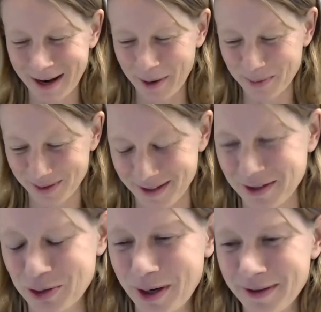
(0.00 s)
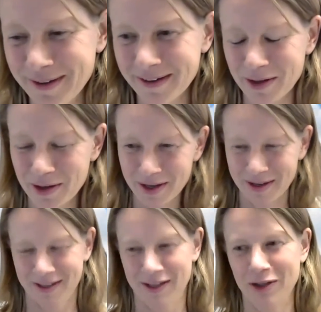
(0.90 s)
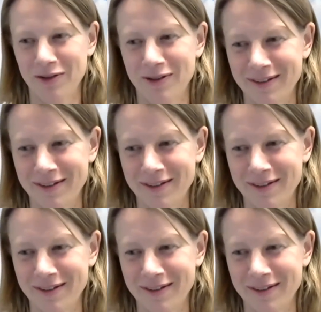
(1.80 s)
I would. So I think that,